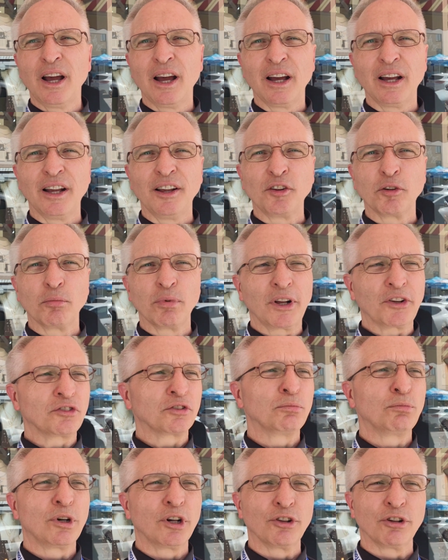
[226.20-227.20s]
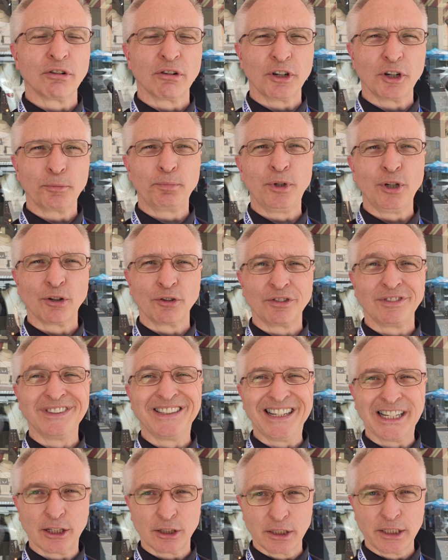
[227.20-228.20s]
And the Blessed Mother appears
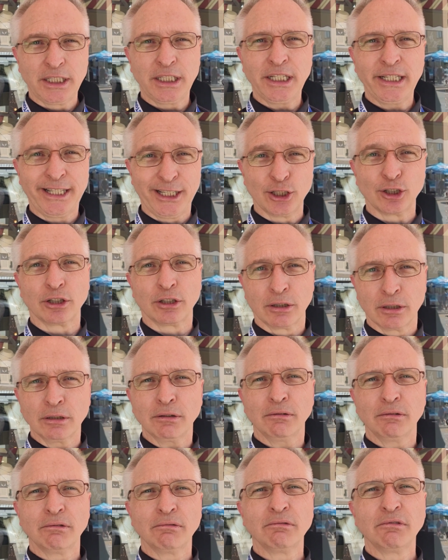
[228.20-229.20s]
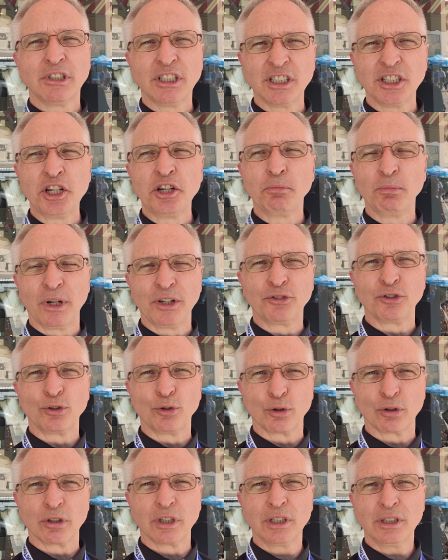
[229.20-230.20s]
daily here mm-hmm. in
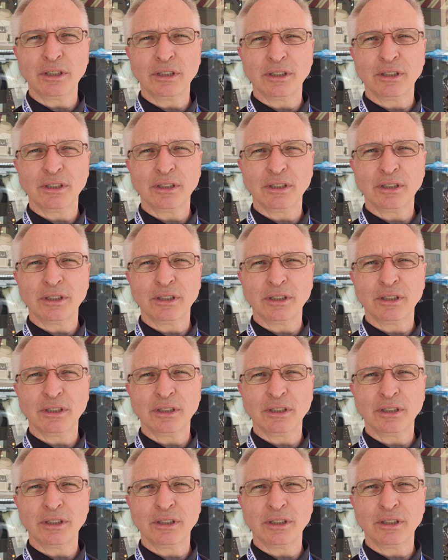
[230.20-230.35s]
Medjugorje.